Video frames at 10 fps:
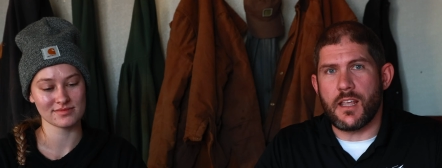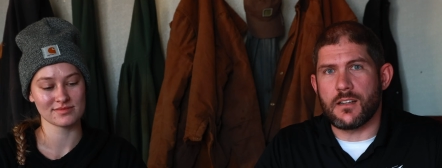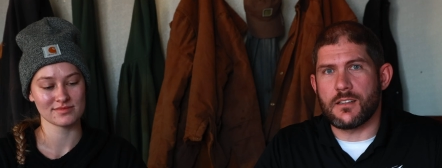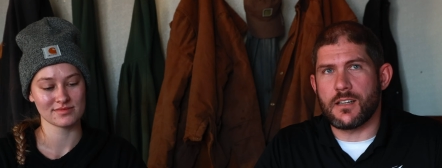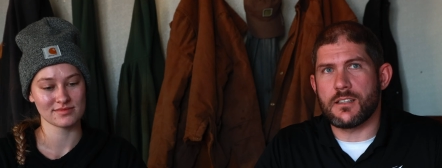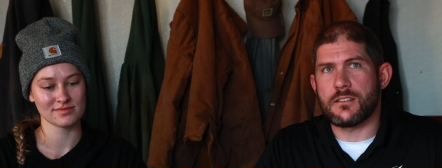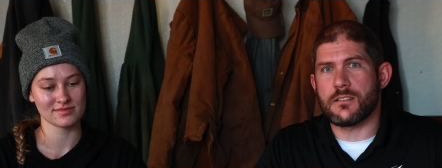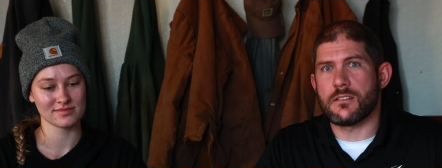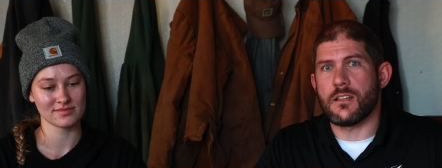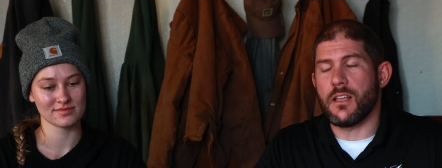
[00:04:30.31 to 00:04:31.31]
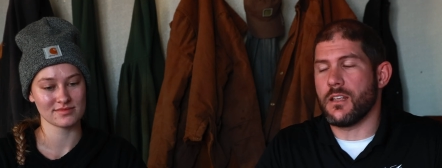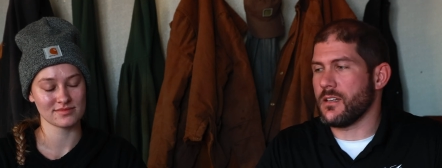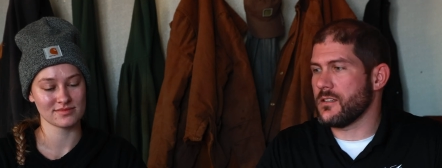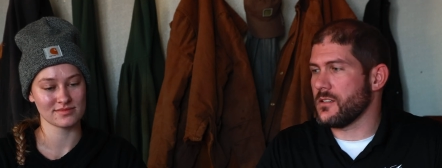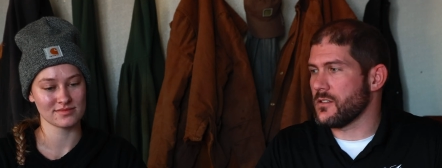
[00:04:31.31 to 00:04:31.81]
Speaker 1: analyze and,
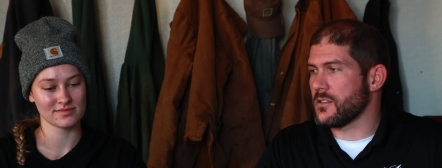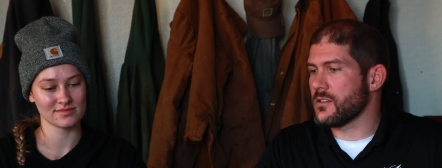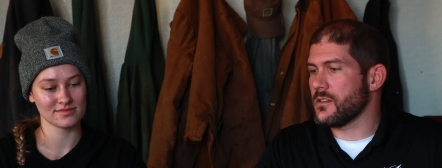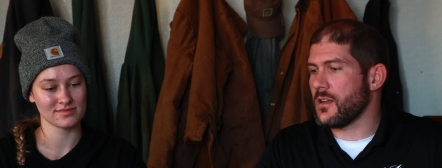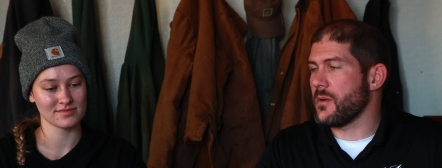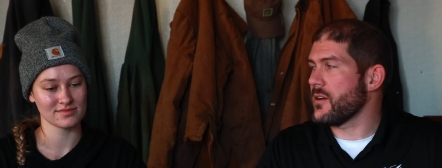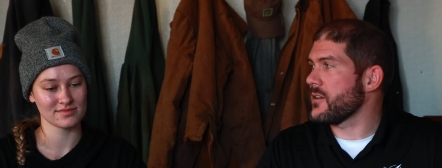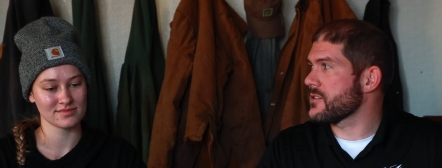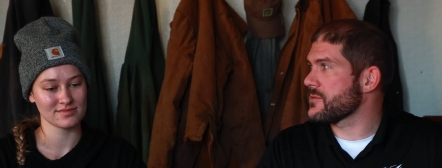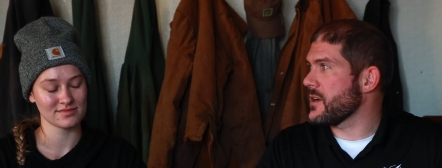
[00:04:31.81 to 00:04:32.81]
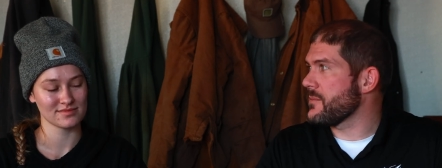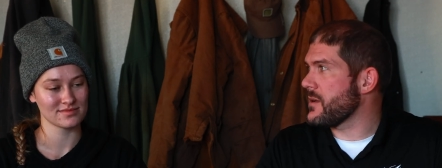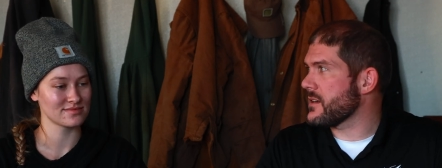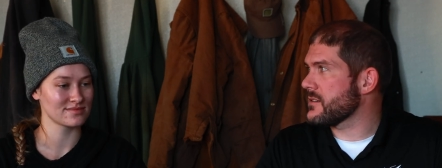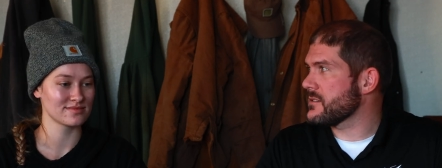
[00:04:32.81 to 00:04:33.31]
and to learn about our spray
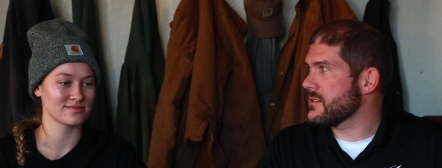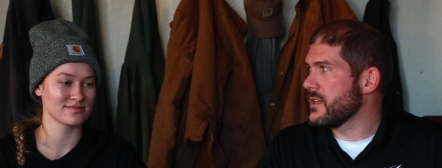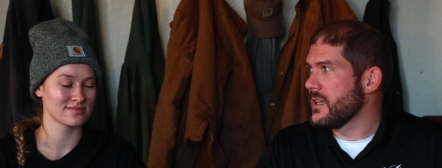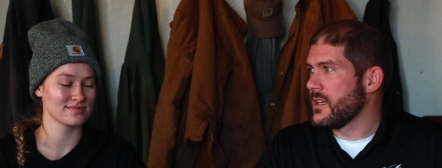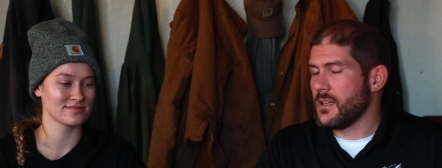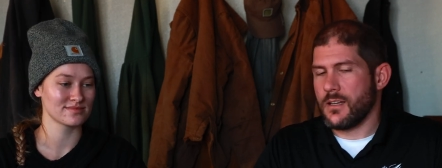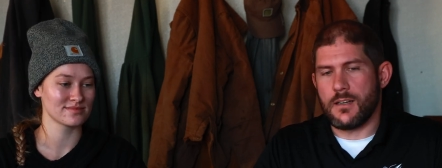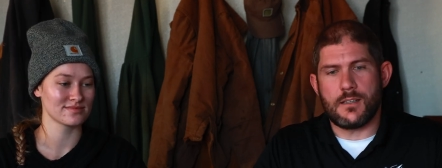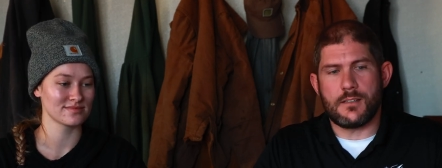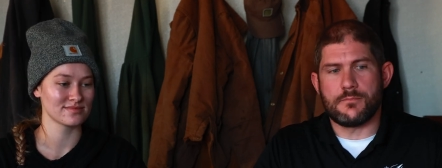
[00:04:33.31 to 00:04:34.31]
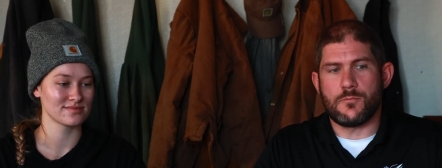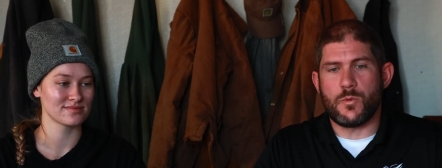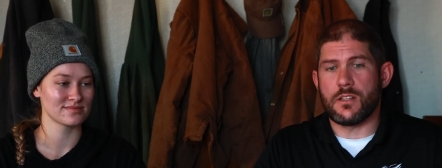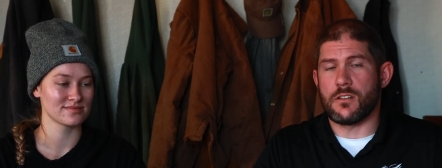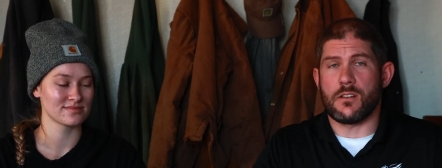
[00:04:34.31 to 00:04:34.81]
patterns. Um, we
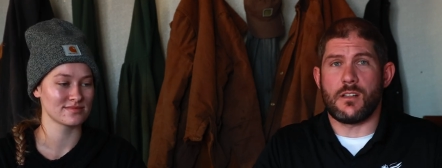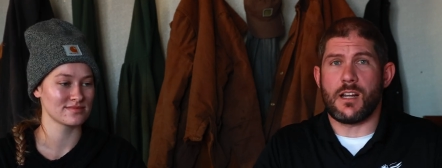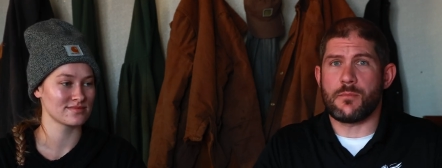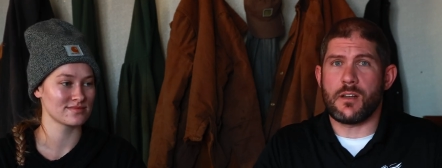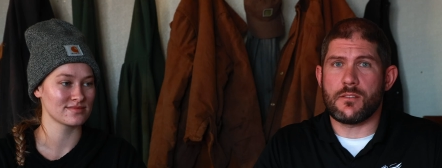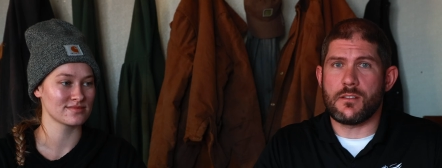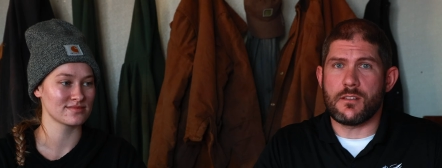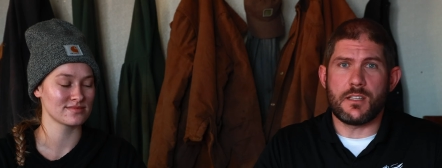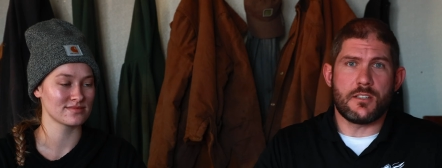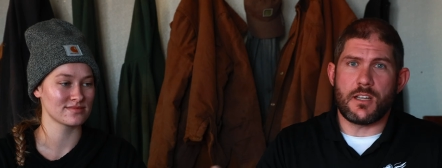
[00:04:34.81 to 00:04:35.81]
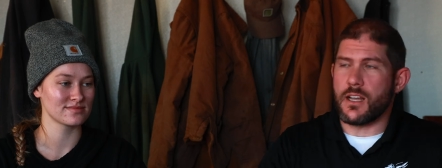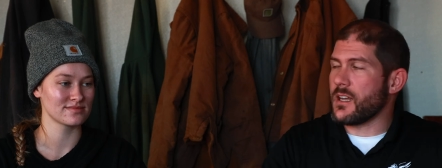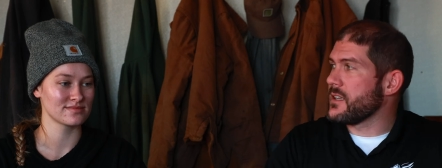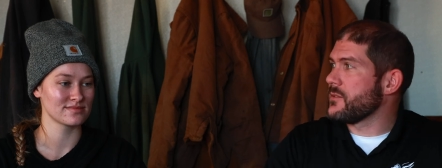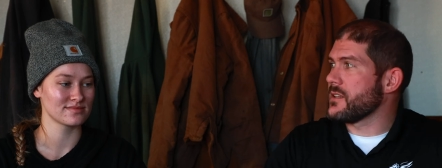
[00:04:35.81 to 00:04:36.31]
can learn a lot about the
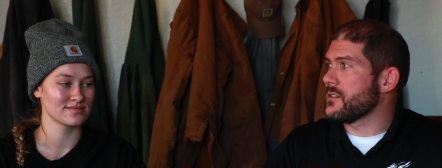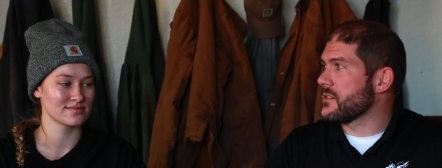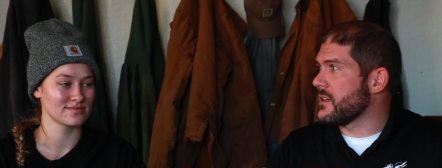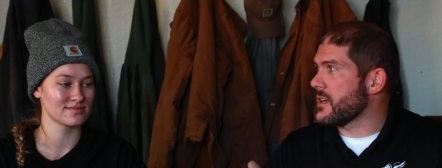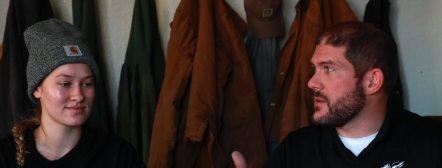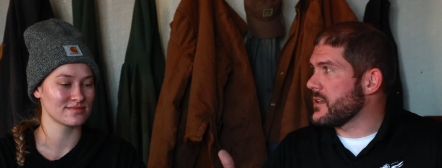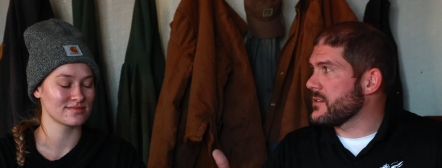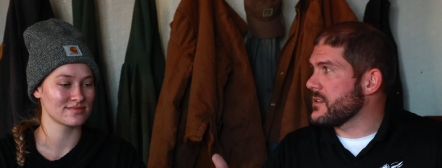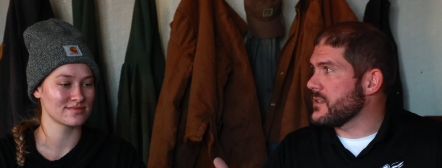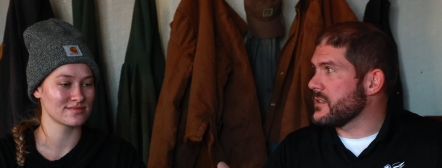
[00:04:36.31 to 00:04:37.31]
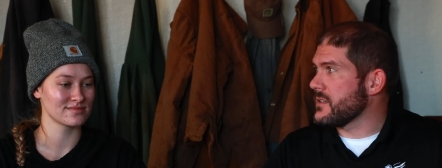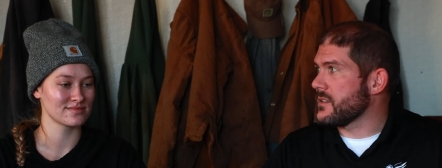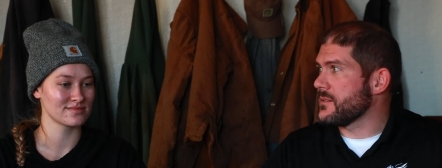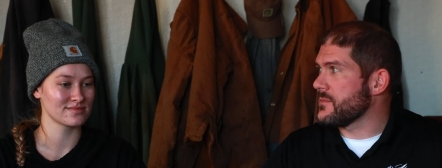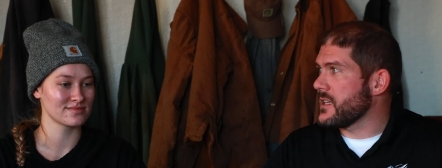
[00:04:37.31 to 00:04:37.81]
DJI, we can learn a lot about the,
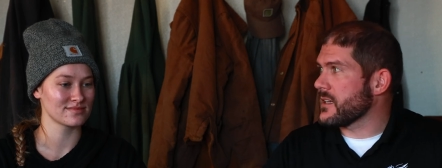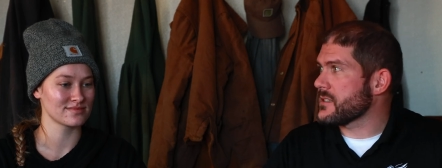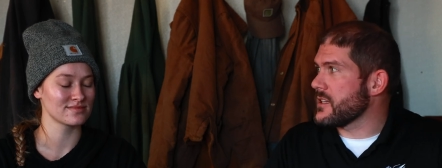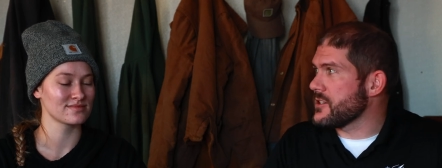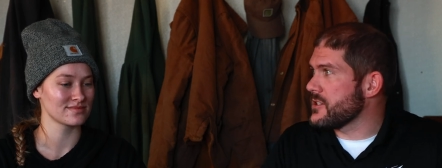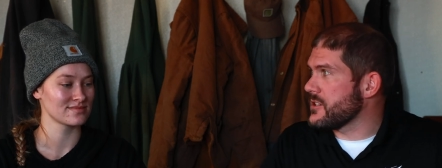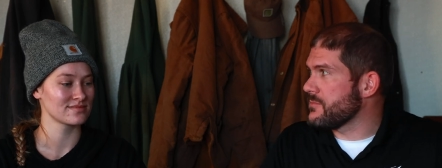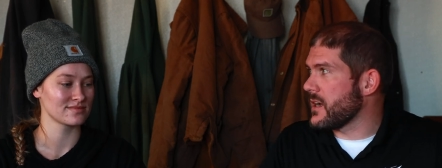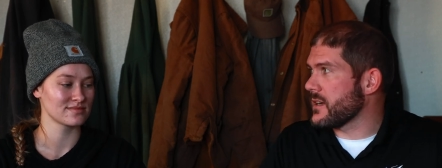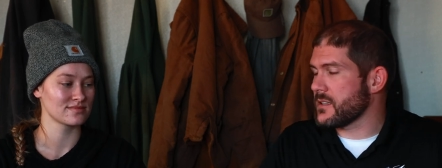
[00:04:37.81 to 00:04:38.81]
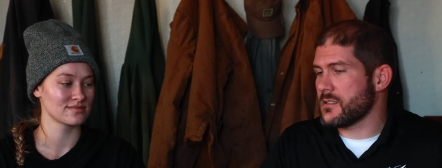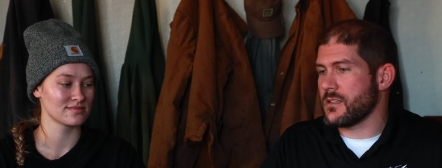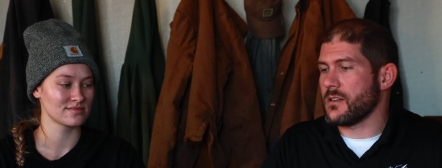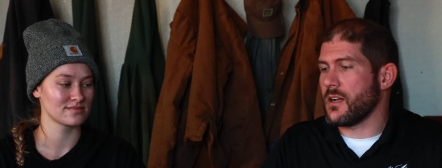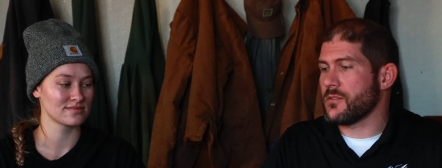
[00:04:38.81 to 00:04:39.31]
uh, the XAG products
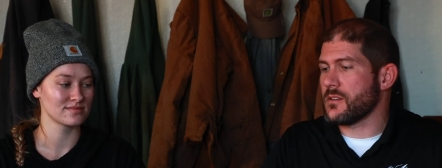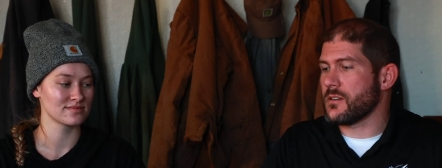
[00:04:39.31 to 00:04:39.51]
that are out